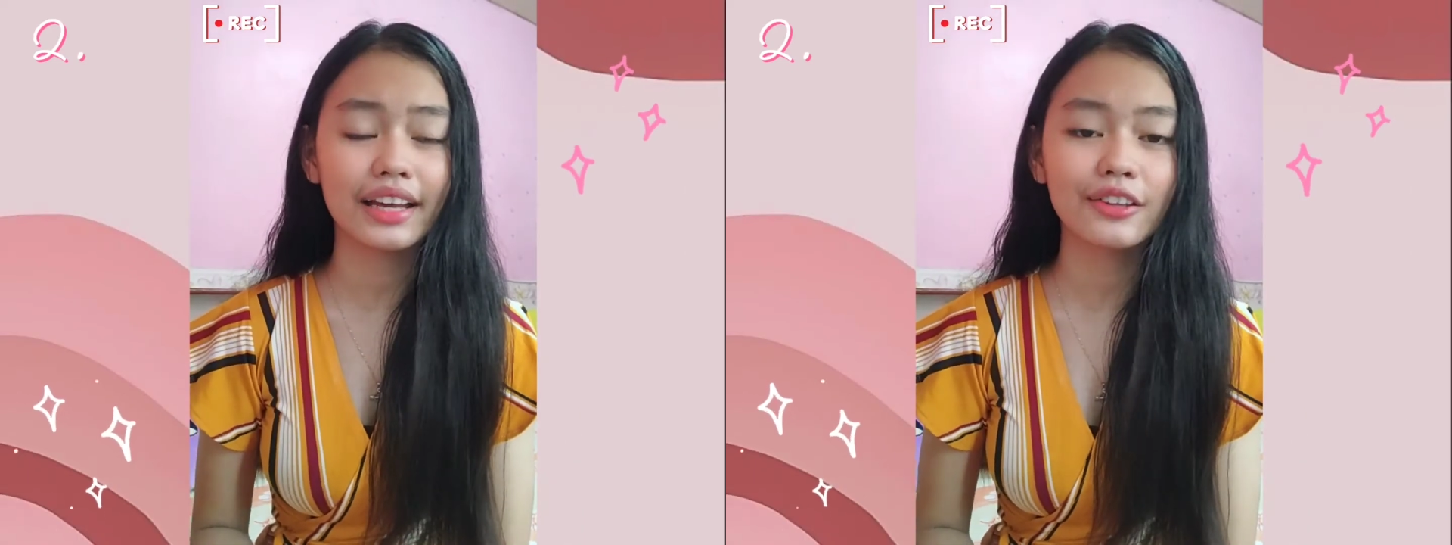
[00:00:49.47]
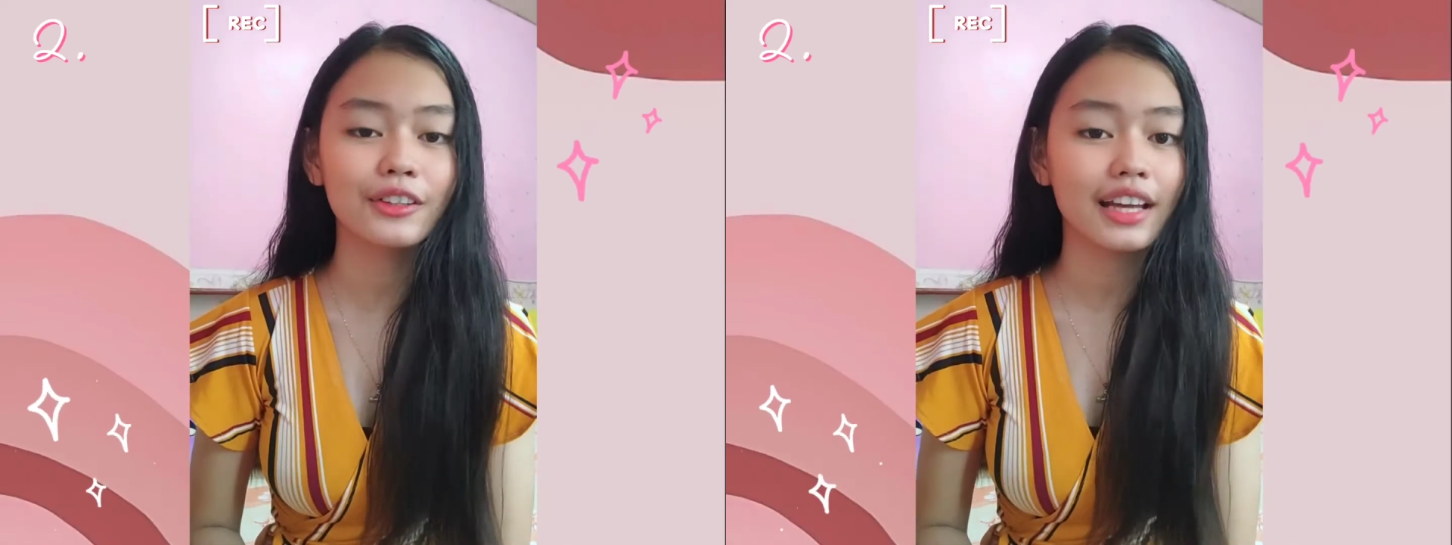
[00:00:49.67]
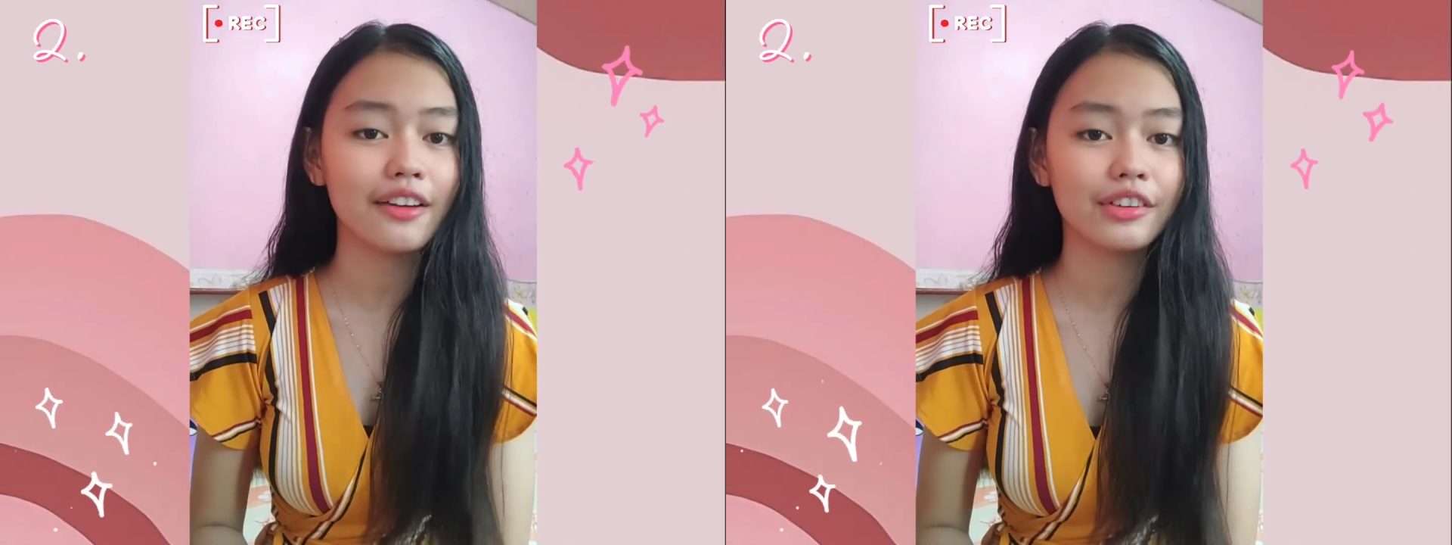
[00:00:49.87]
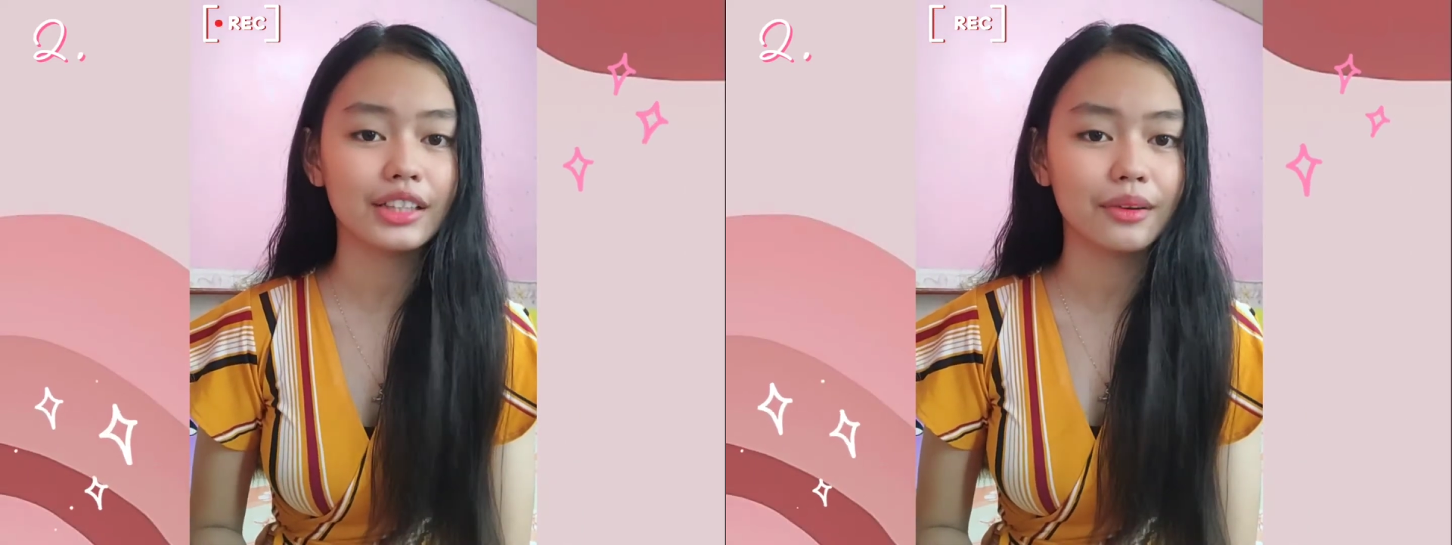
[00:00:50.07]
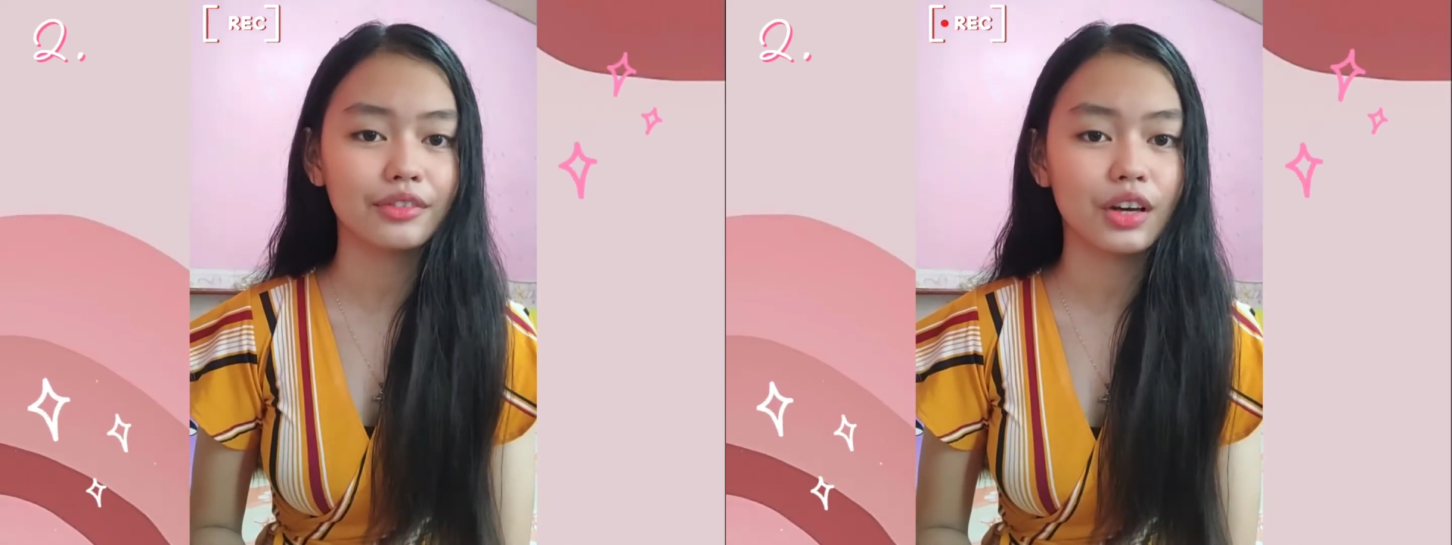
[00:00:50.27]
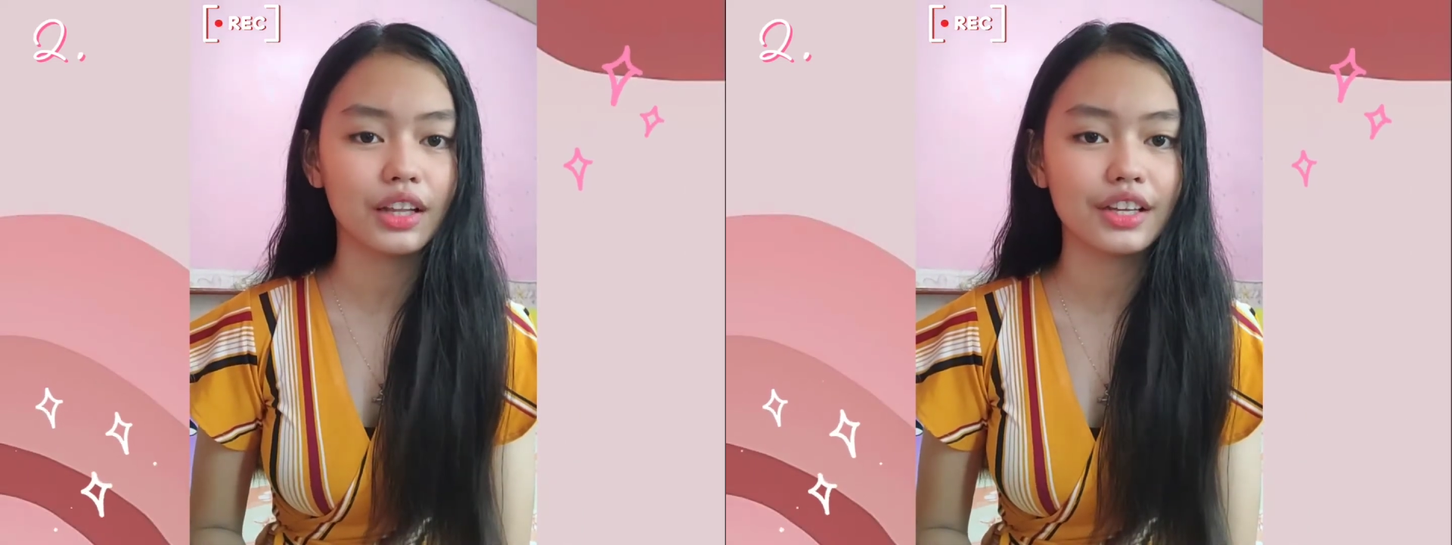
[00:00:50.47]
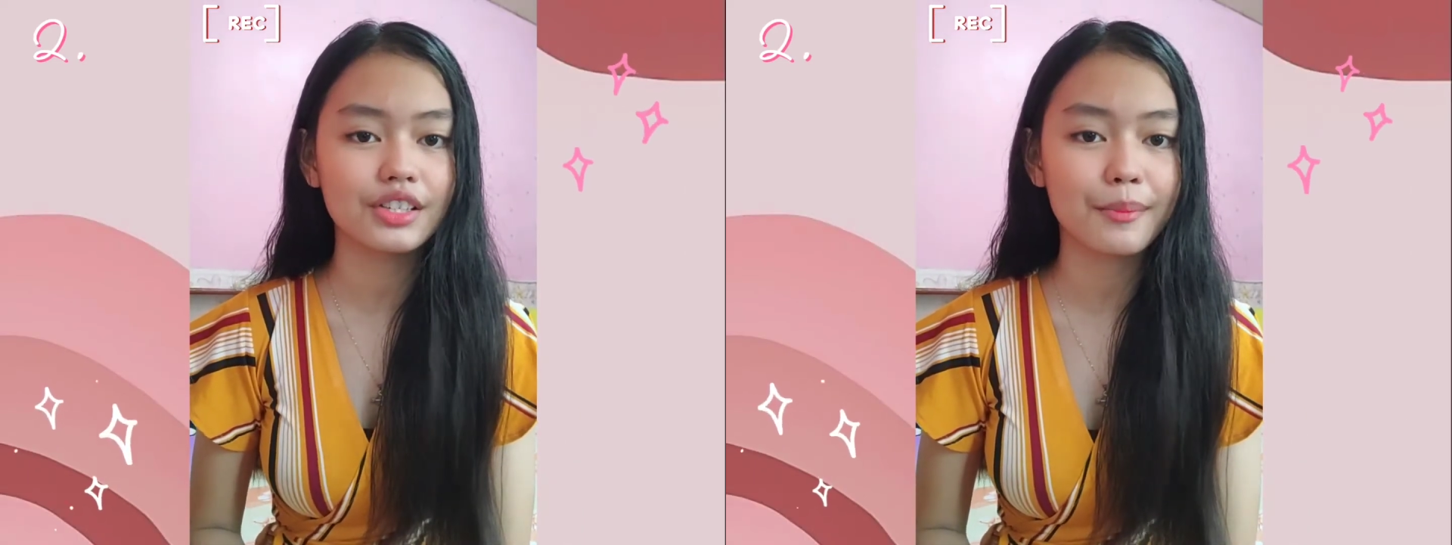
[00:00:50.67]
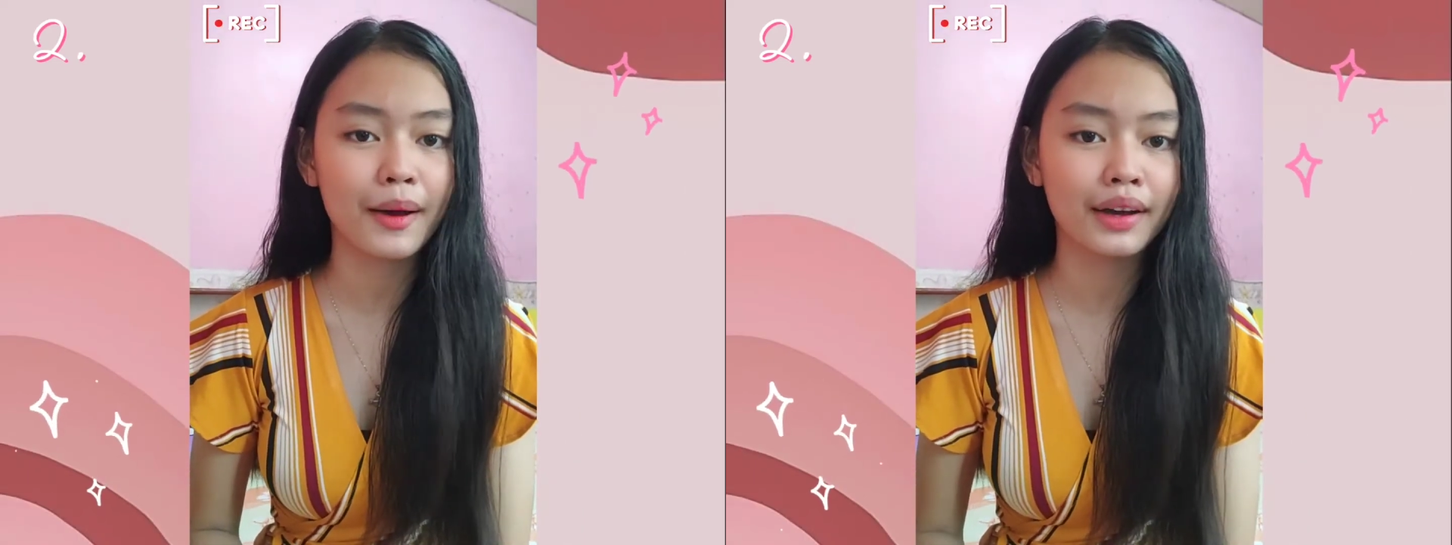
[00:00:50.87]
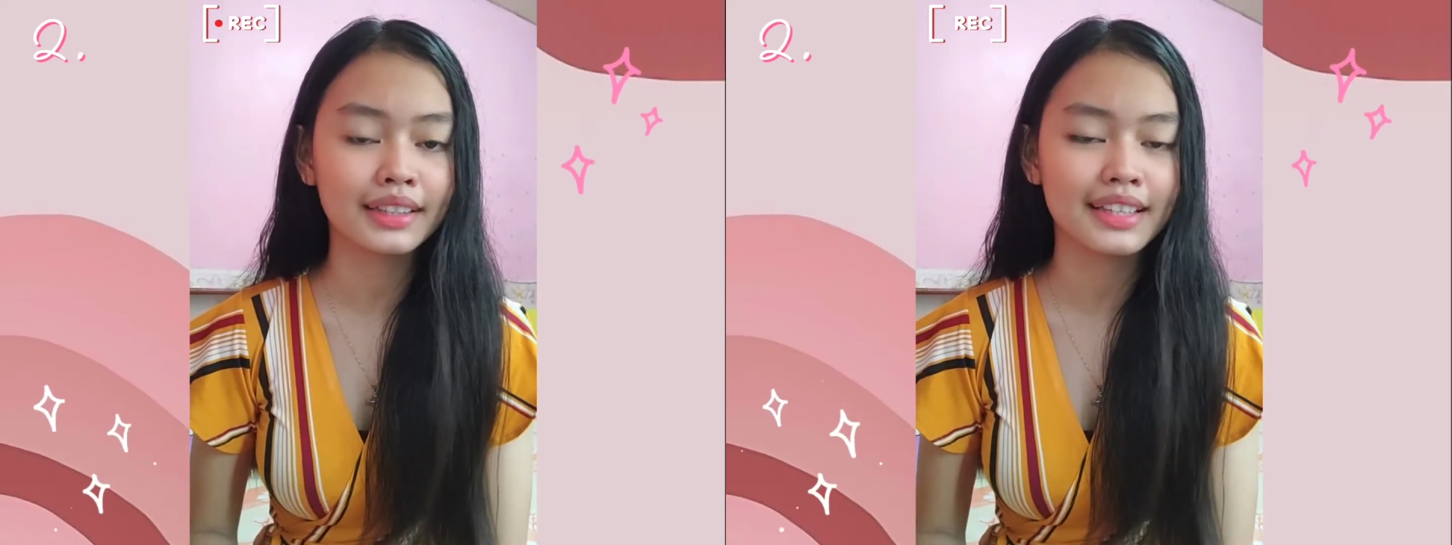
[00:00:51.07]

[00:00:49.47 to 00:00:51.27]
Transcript: I don't have enough knowledge about